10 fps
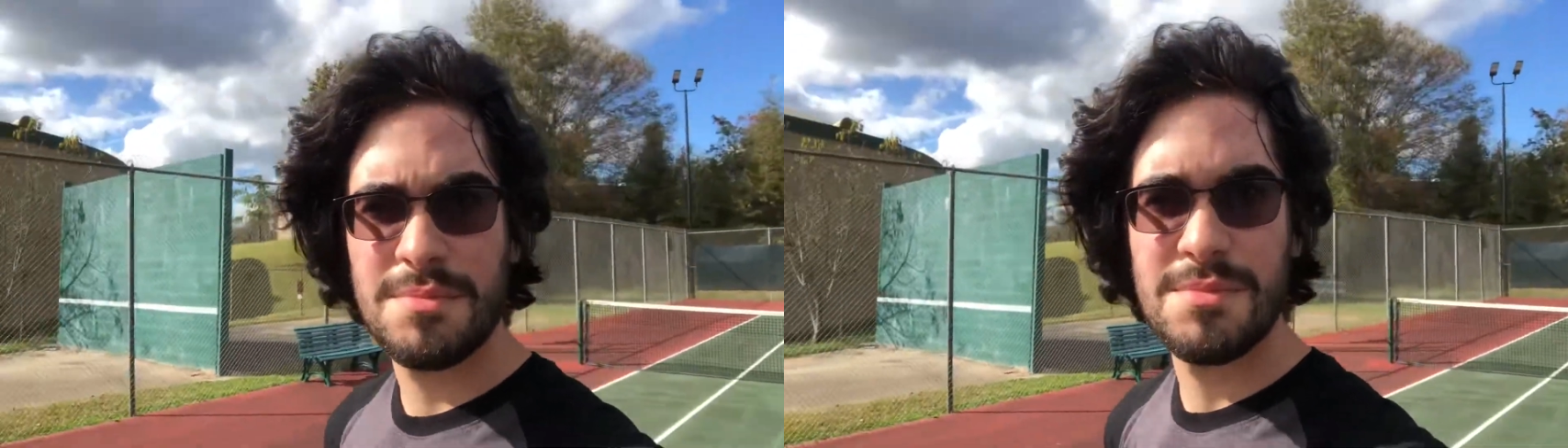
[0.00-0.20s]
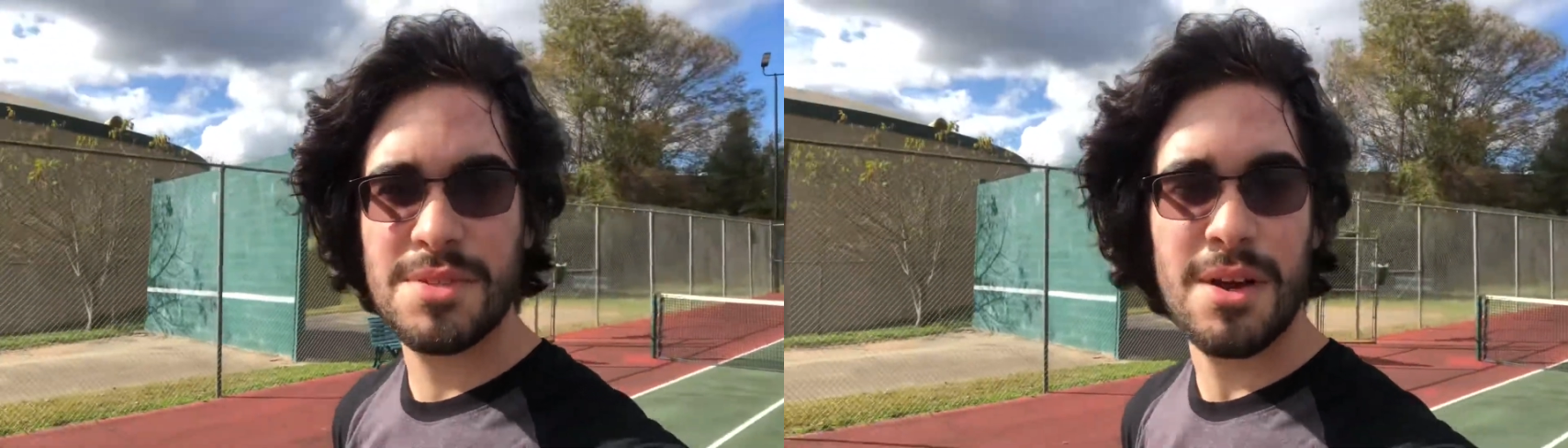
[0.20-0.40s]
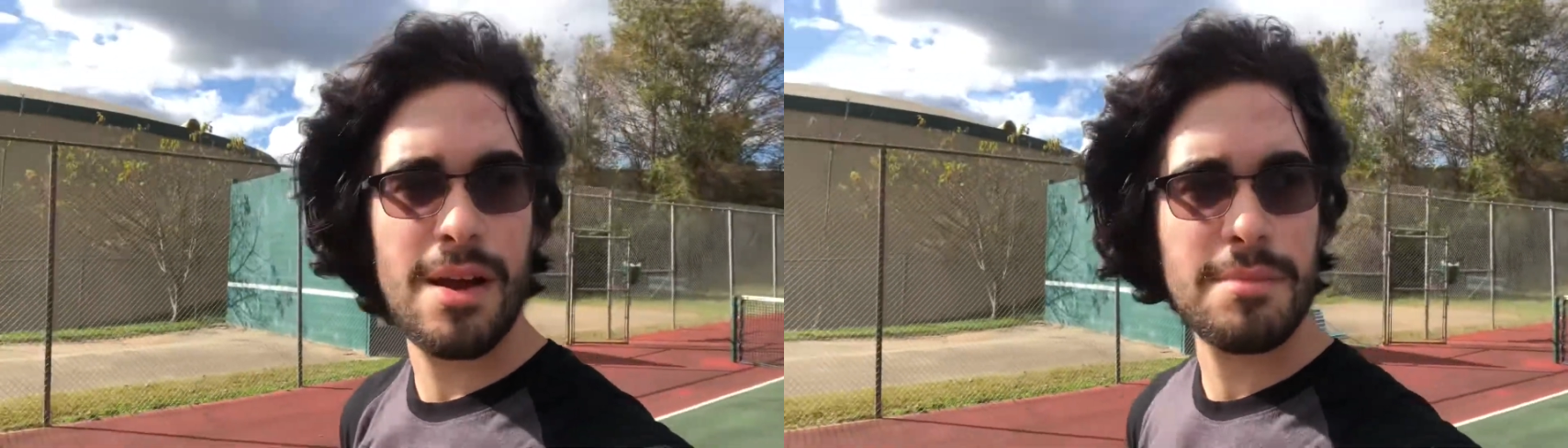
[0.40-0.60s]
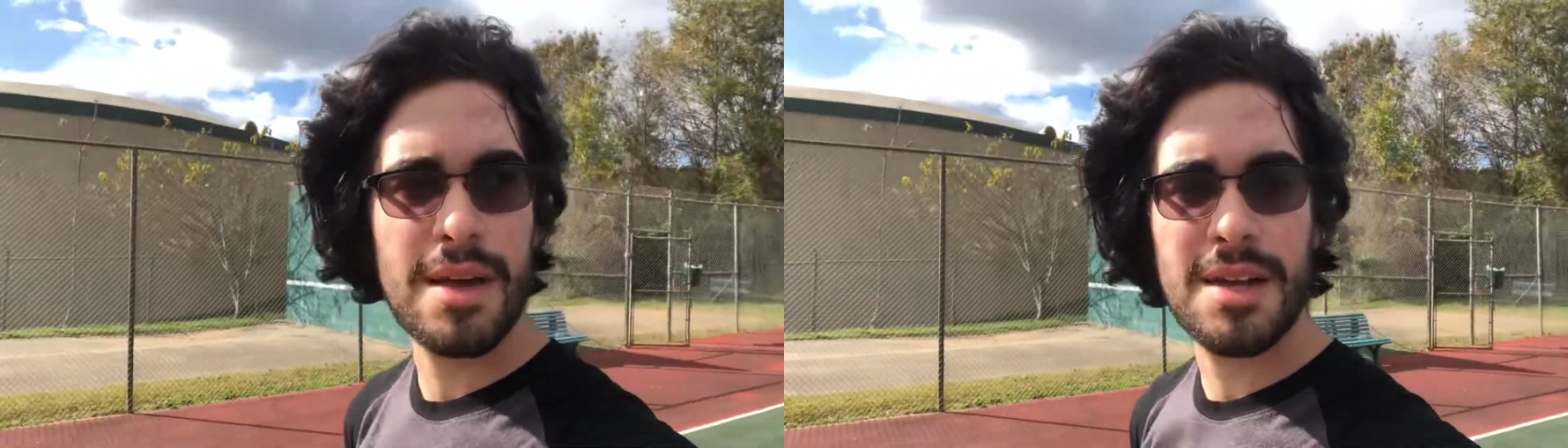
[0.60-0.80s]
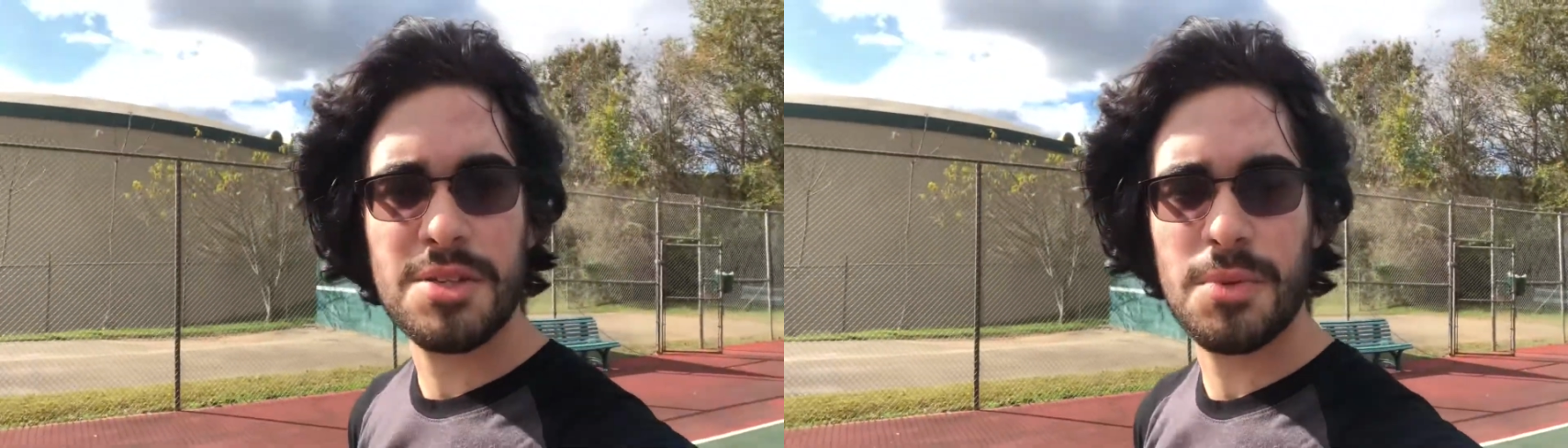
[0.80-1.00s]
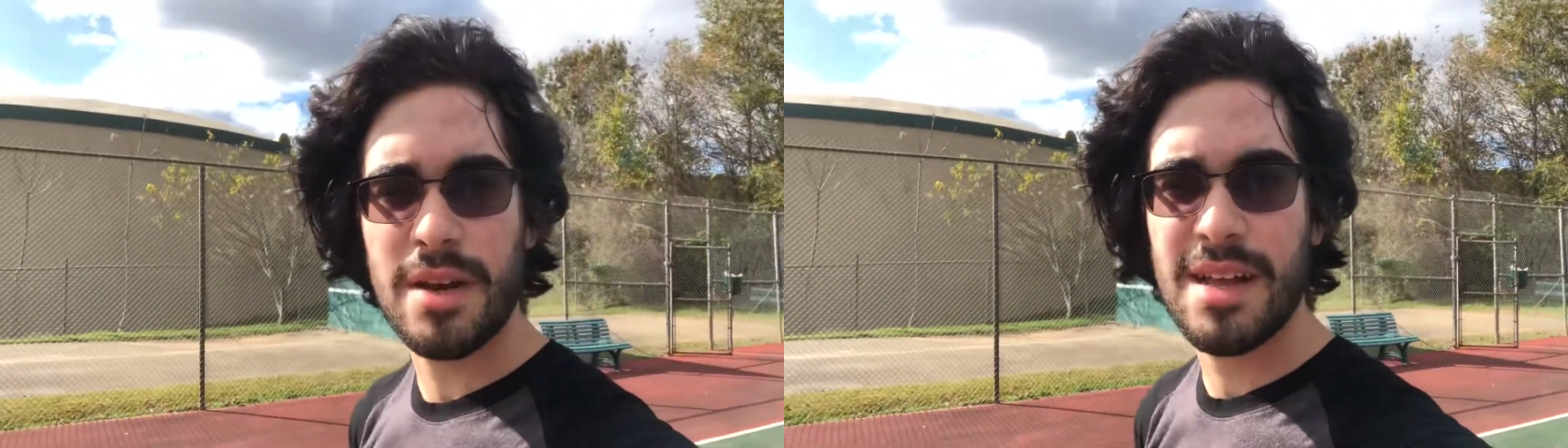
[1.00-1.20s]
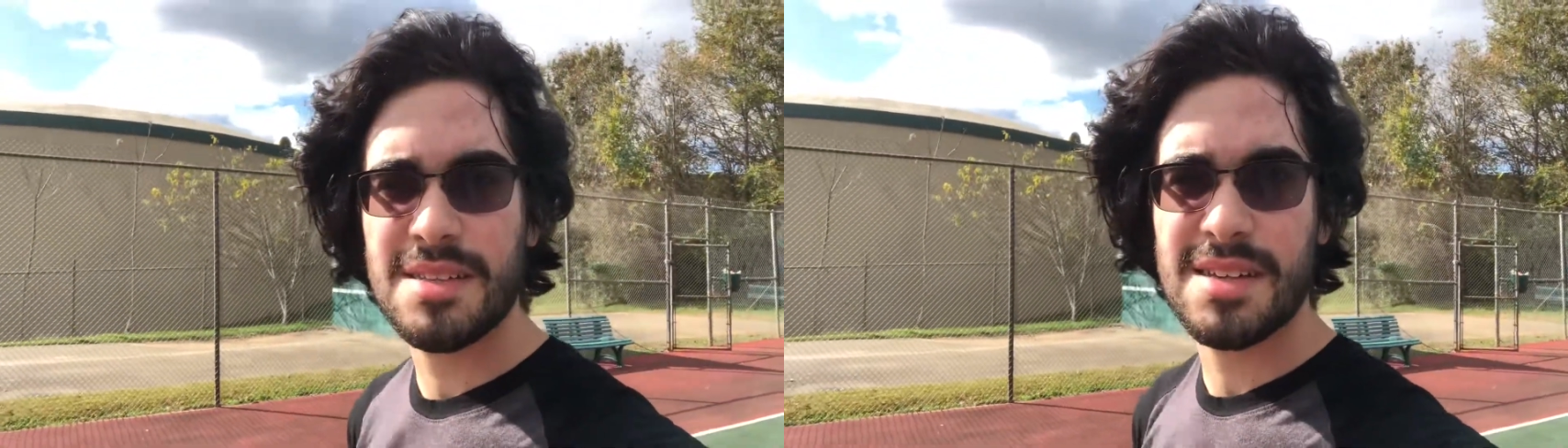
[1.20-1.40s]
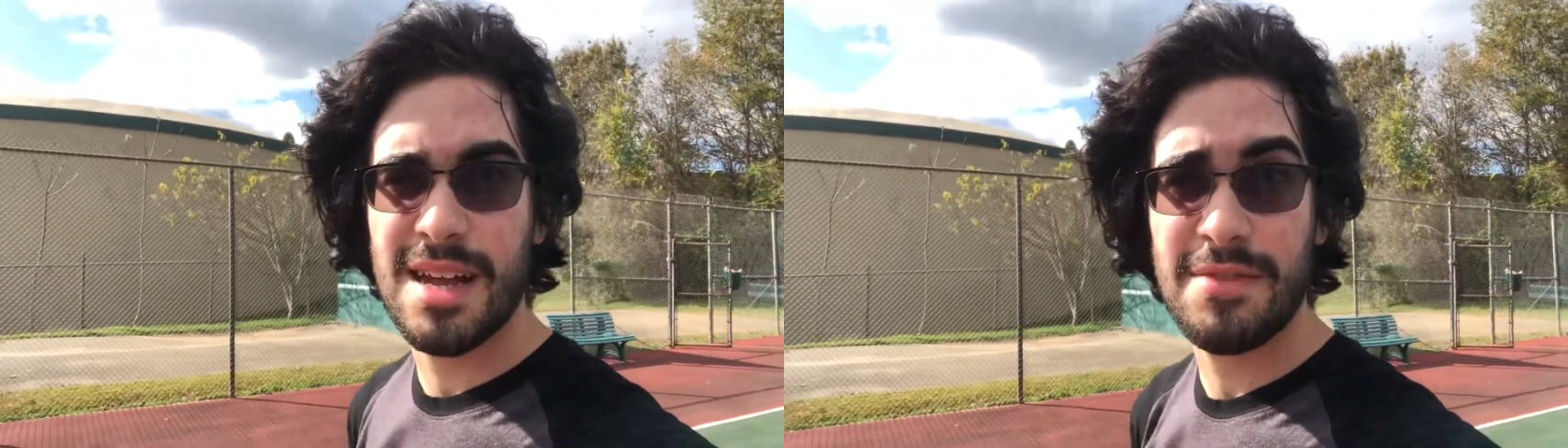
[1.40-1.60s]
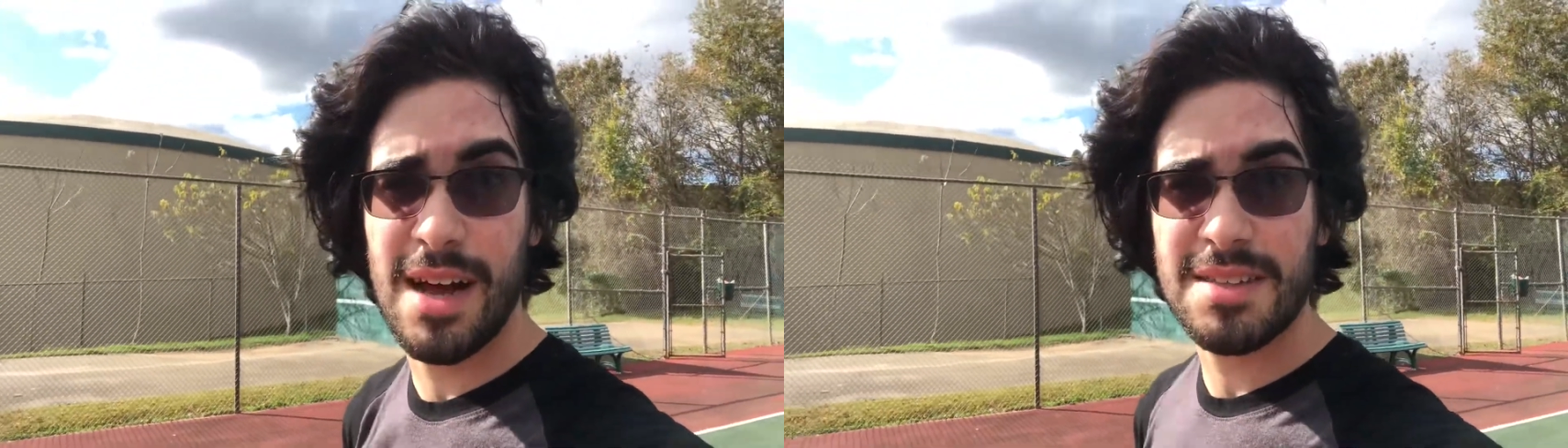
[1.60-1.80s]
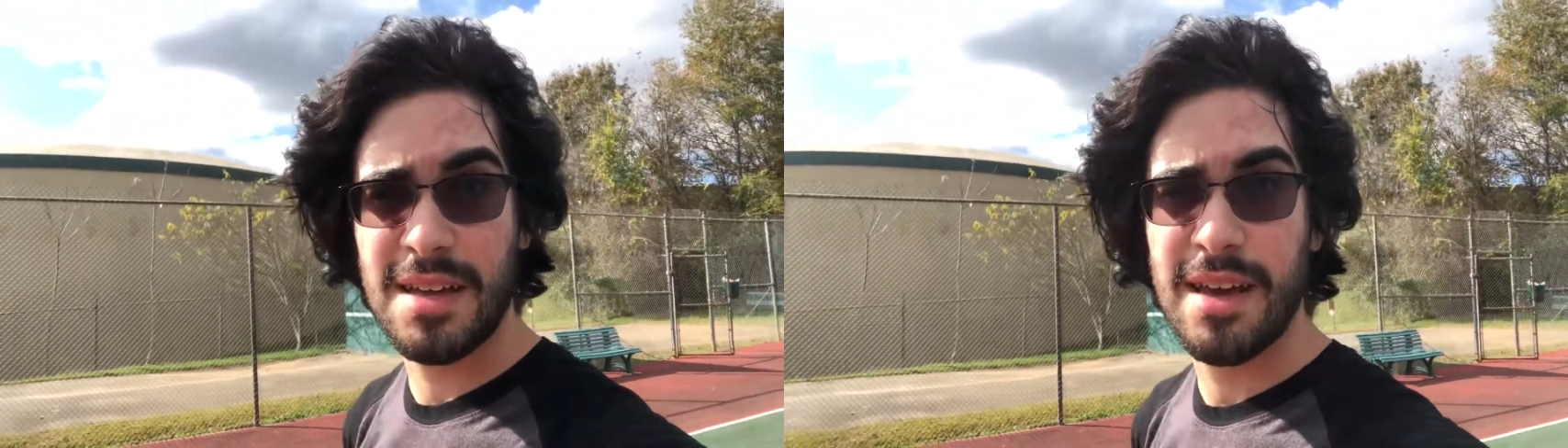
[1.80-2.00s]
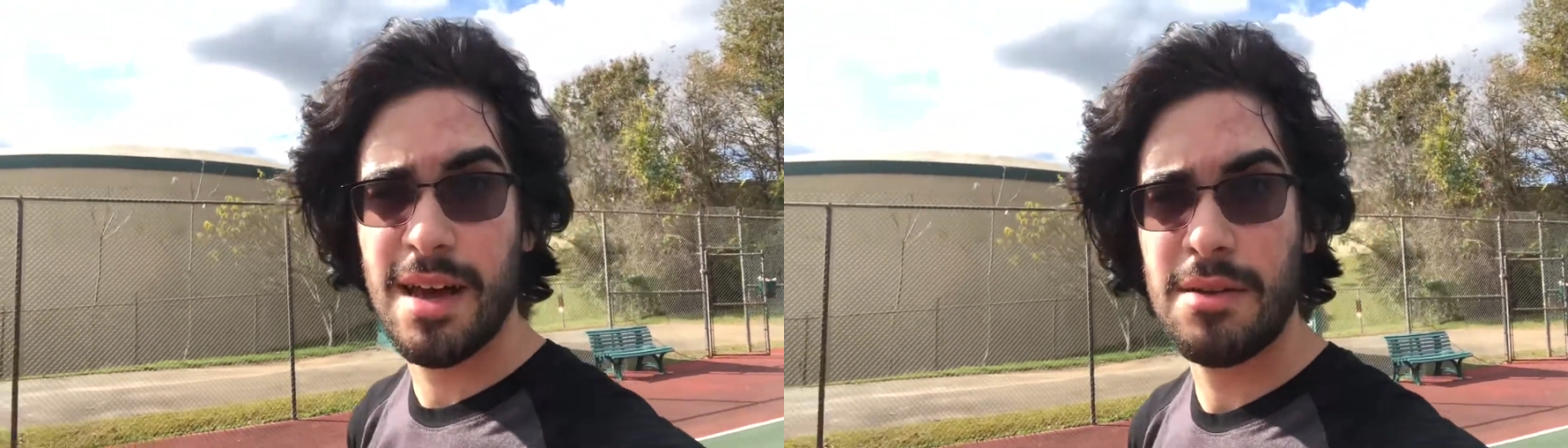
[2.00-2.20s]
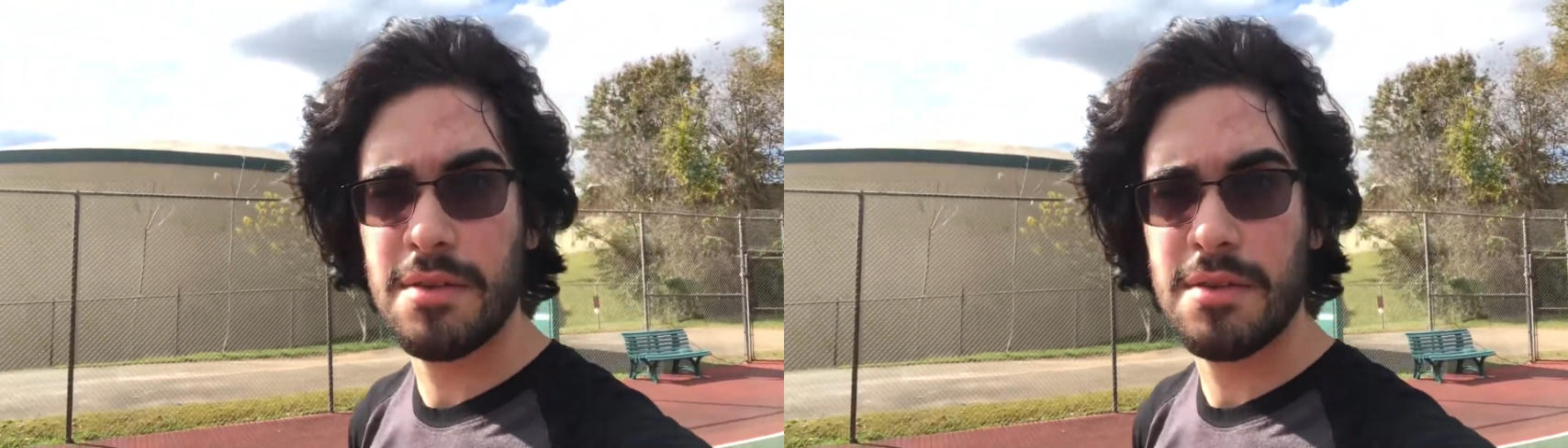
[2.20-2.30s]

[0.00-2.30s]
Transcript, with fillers: Sorry, I'm kind of sweaty. It's kind of a hot day out,